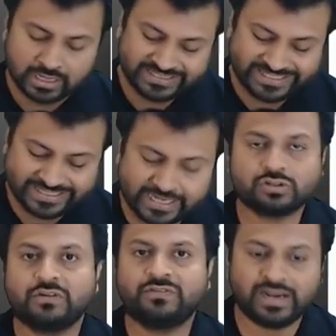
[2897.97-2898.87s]
Either
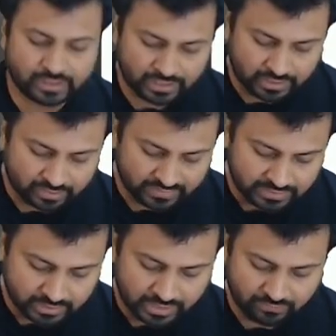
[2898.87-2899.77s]
it should file return under
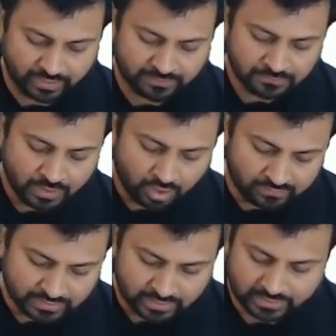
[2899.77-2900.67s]
139.1 or
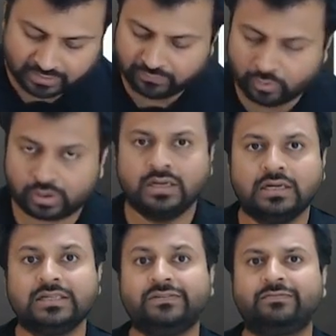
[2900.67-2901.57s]
139.4.
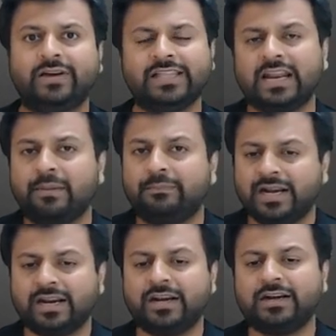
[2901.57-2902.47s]
Whether an
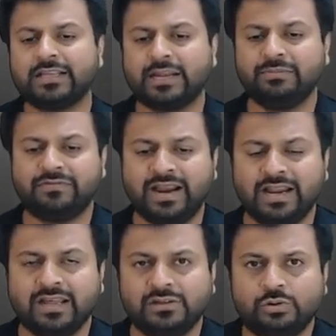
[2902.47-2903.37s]
updated return can be
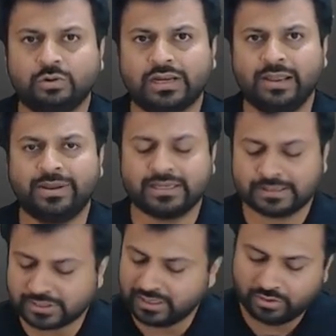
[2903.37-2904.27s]
filed to claim
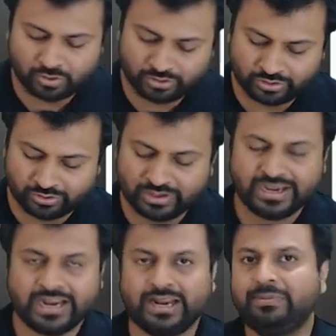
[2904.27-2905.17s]
exemption? No.
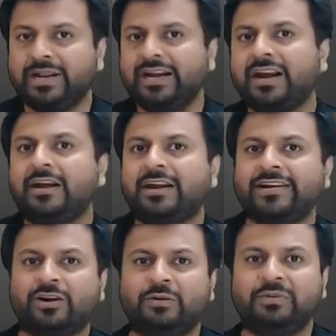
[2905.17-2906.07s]
An updated return
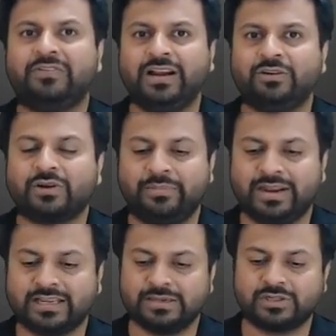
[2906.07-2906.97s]
cannot be filed to claim
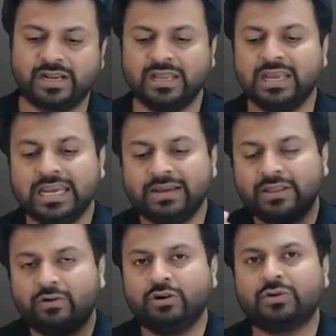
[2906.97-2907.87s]
an exemption. If
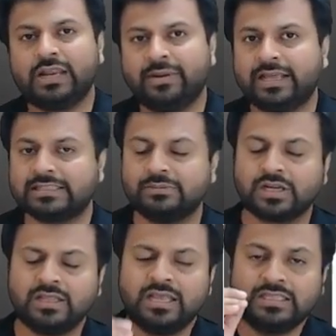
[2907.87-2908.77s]
they want to claim an
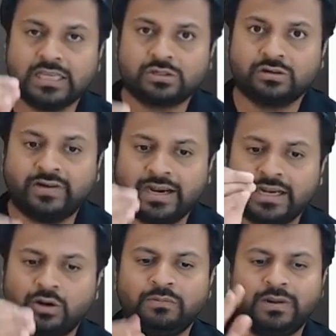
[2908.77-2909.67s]
exemption, they should file
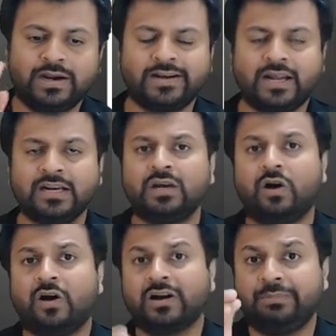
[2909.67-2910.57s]
a normal return
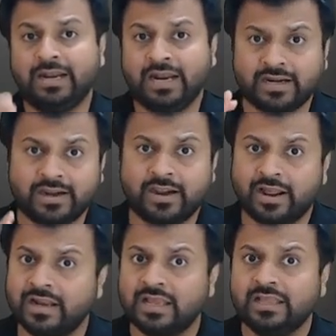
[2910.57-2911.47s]
or a belated
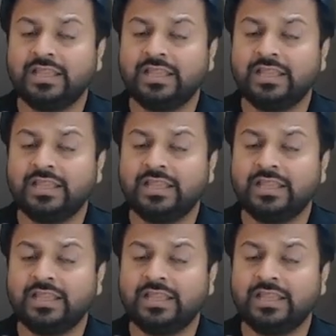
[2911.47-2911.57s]
return.